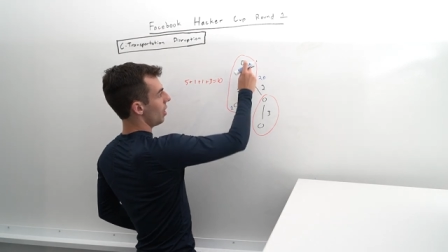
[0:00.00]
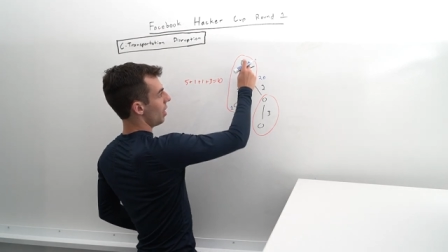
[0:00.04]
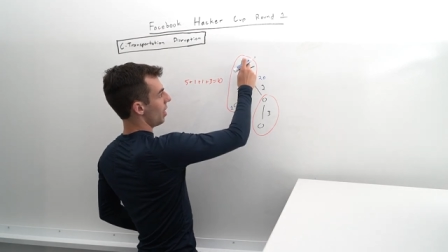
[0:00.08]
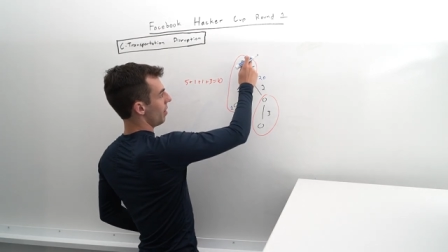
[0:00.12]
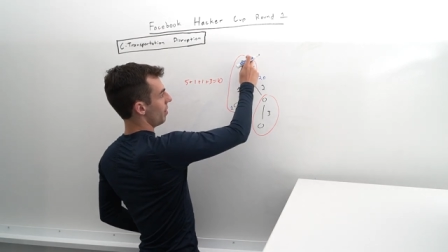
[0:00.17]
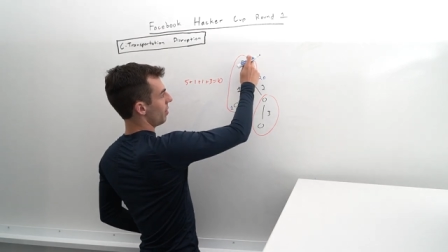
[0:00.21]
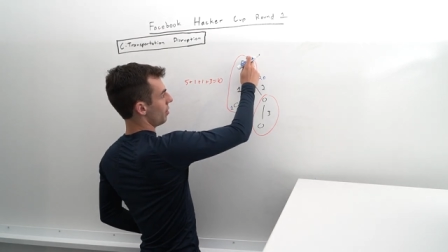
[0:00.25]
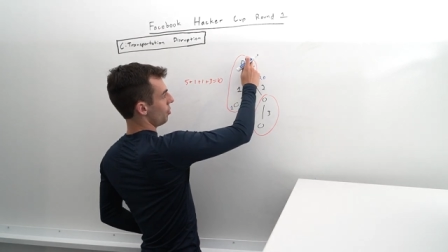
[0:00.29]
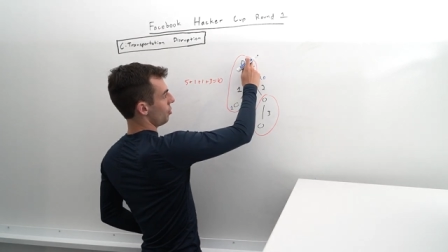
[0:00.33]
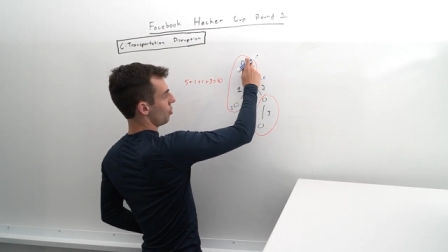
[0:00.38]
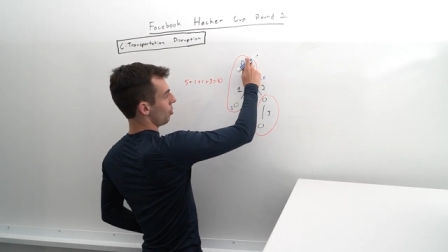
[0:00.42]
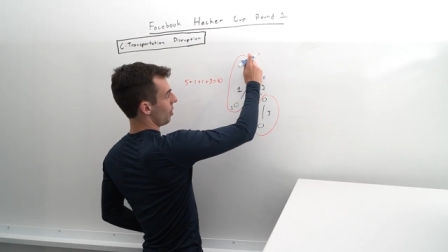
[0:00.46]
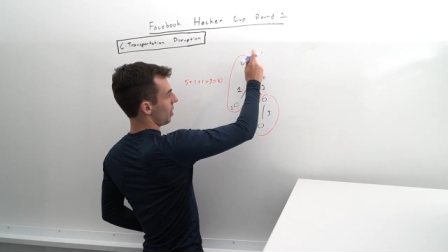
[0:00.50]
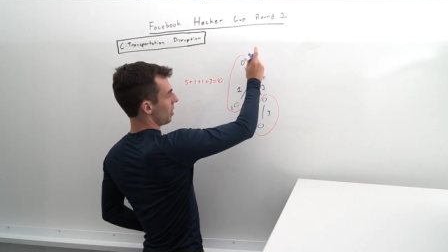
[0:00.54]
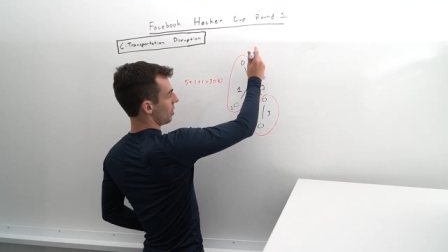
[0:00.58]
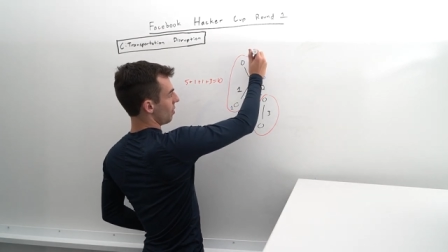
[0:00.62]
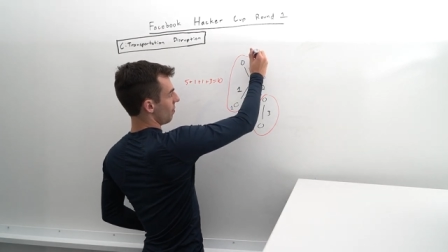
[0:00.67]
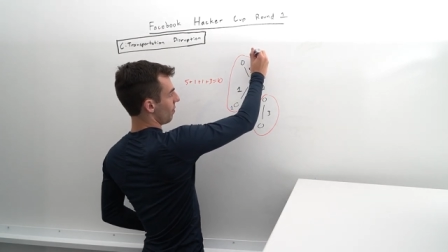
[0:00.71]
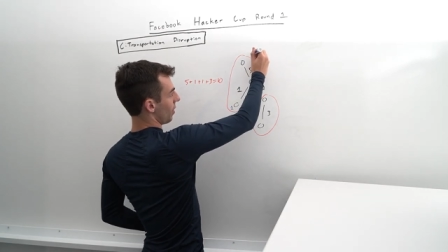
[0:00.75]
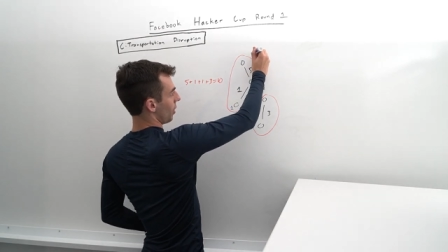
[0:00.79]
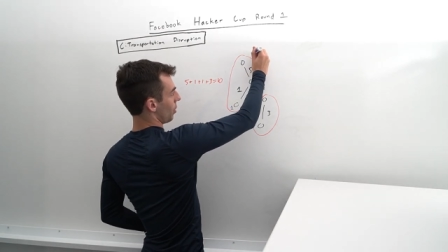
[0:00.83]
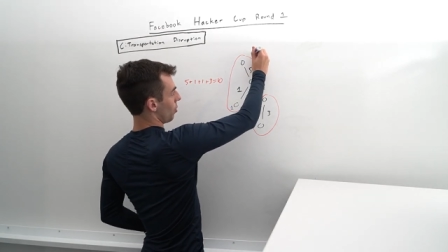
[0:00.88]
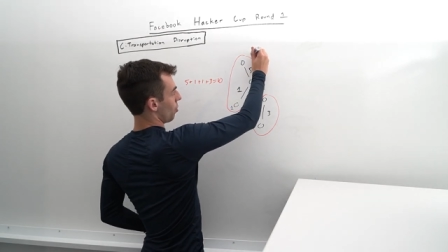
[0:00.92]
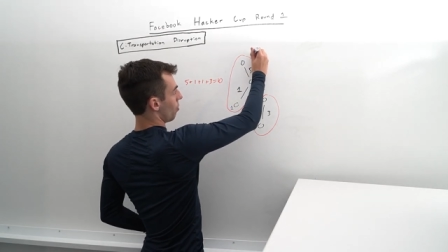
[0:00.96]
And this node has
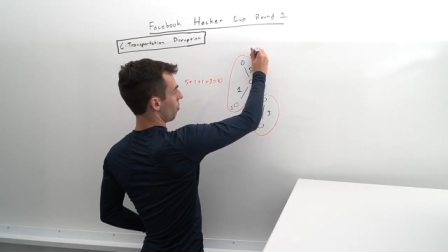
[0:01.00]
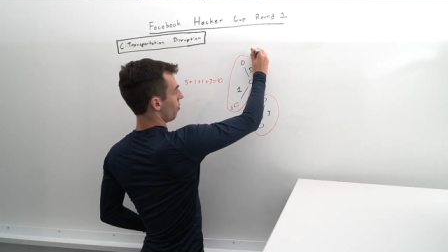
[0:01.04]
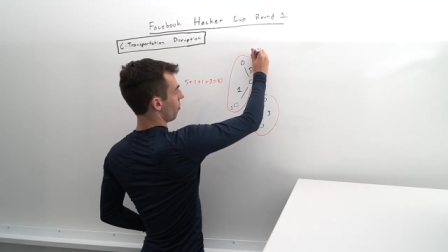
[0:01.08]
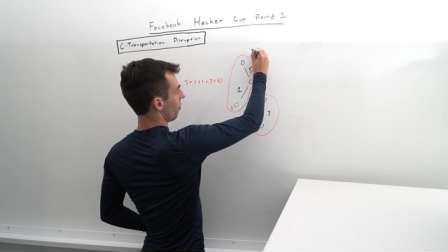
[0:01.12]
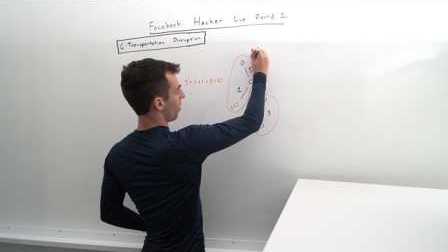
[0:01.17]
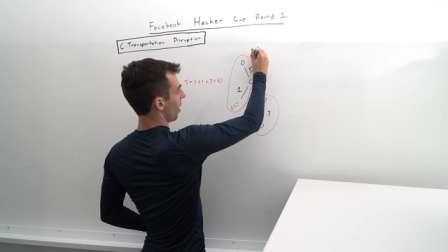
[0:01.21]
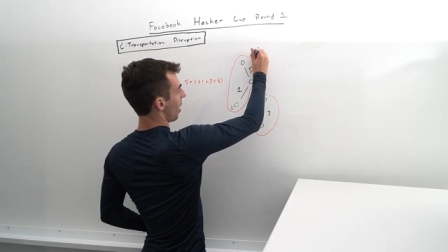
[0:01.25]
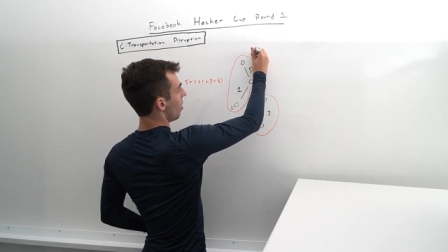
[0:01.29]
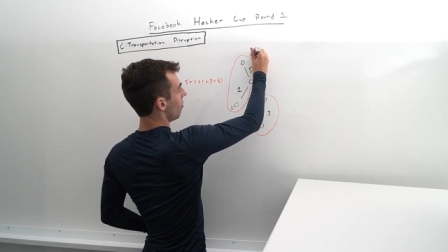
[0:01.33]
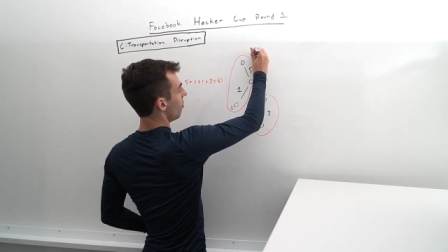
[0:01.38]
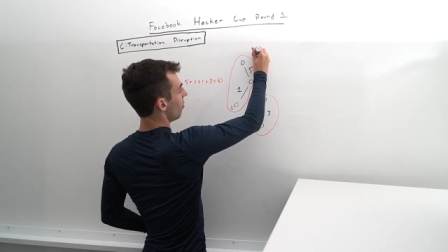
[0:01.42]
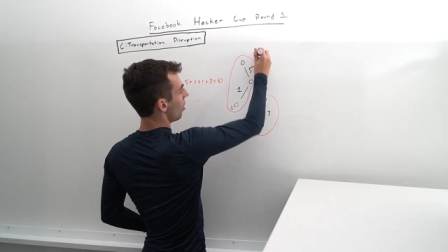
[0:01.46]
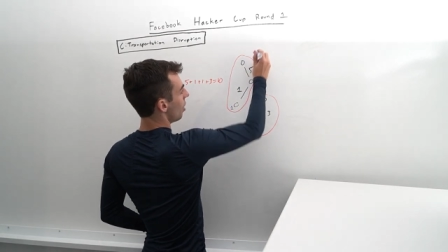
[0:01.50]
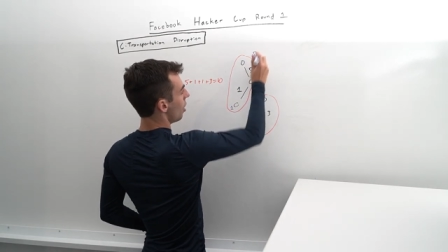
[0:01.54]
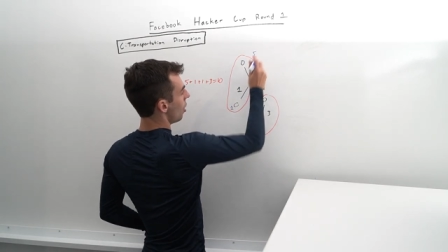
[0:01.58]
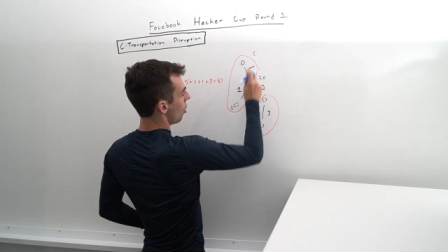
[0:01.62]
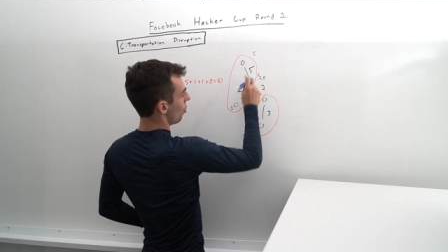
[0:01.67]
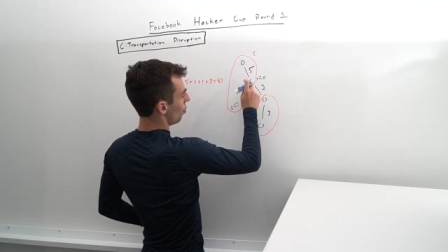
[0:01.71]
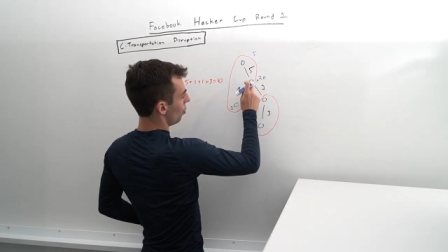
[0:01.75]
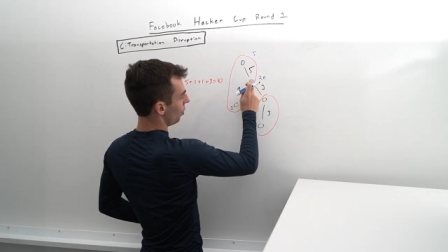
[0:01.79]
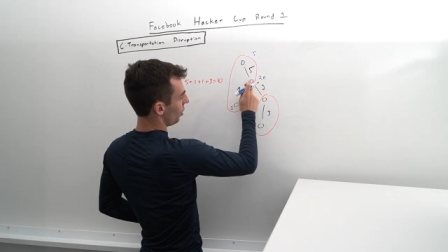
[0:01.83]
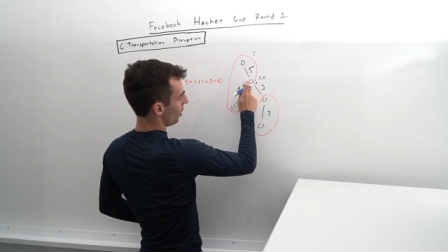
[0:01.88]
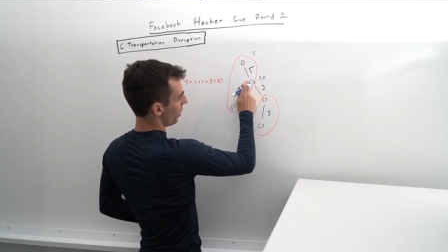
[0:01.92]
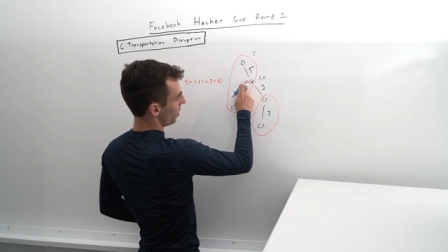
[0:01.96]
a value of 5.
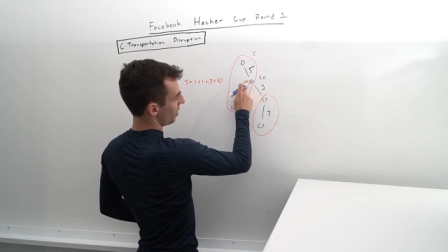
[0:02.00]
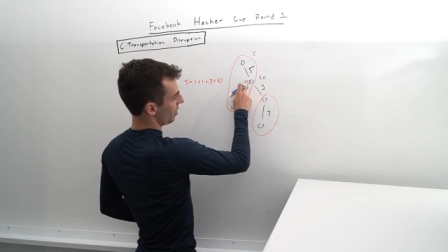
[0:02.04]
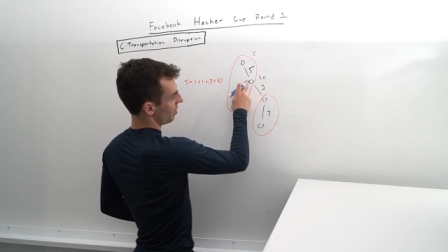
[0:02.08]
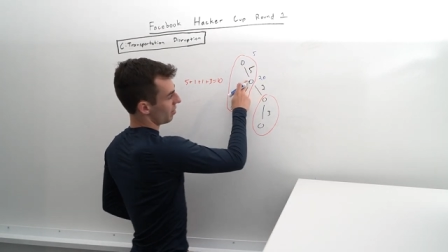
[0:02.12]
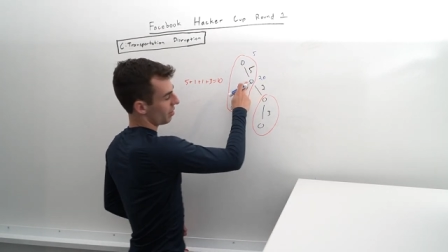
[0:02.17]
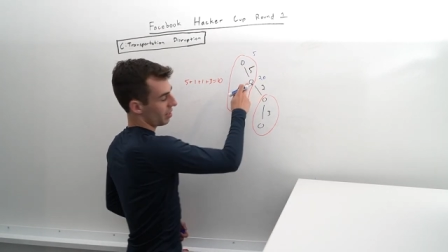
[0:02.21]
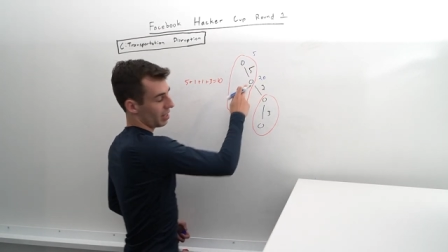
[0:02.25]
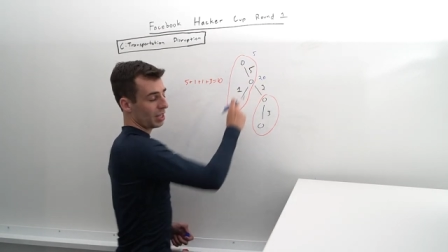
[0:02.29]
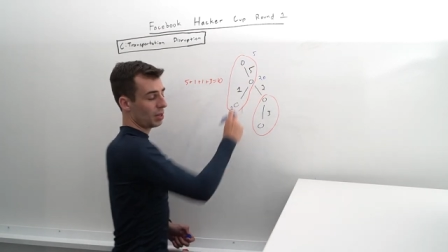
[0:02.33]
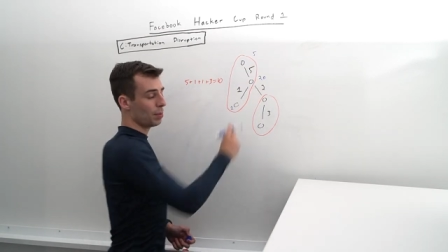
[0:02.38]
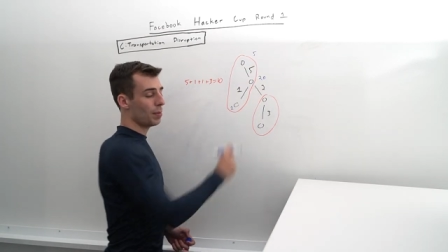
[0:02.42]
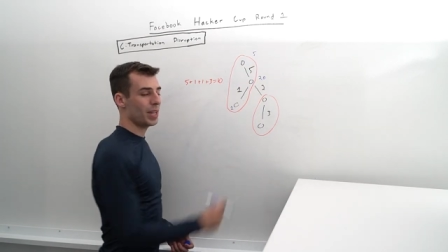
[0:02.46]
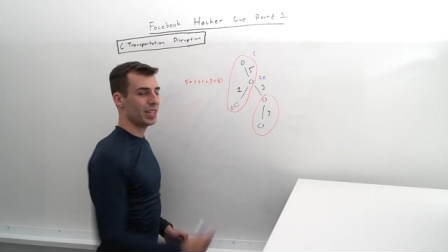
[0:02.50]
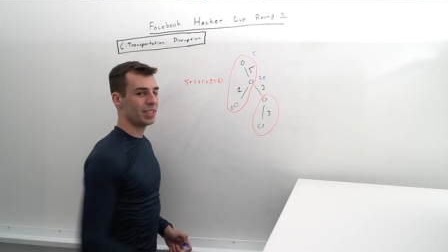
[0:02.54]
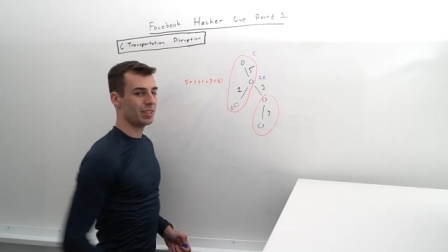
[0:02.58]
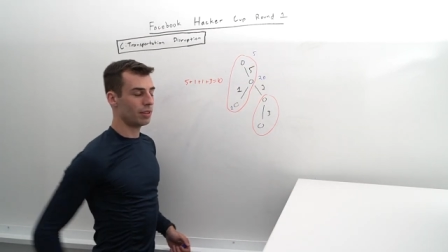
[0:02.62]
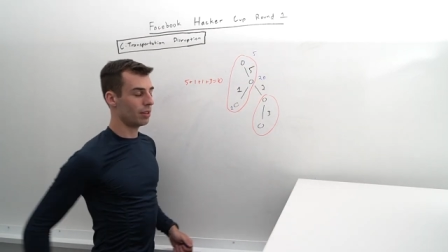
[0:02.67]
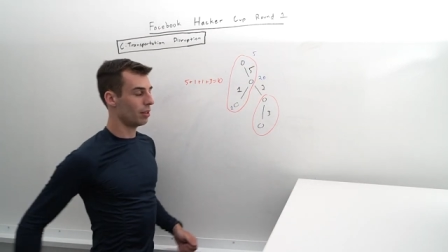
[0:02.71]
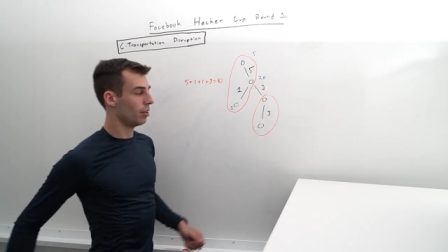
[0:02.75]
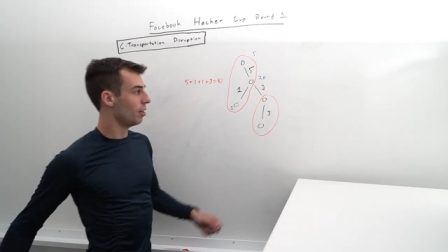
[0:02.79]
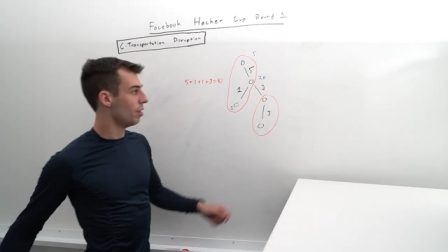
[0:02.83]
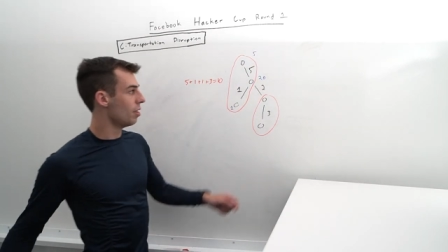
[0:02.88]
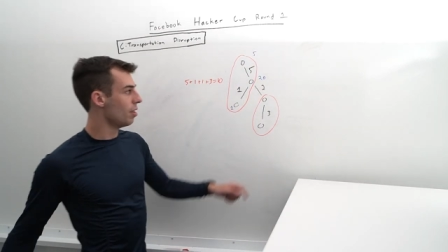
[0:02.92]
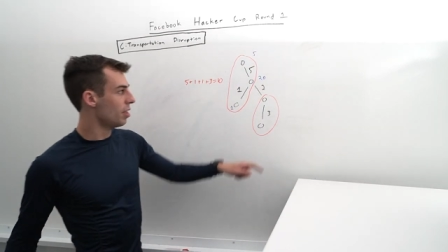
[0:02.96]
Really, this is like,
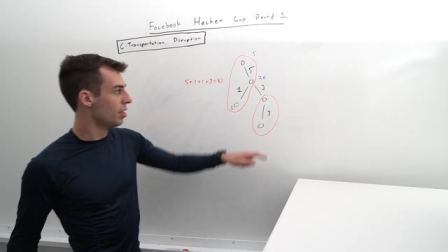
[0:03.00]
the,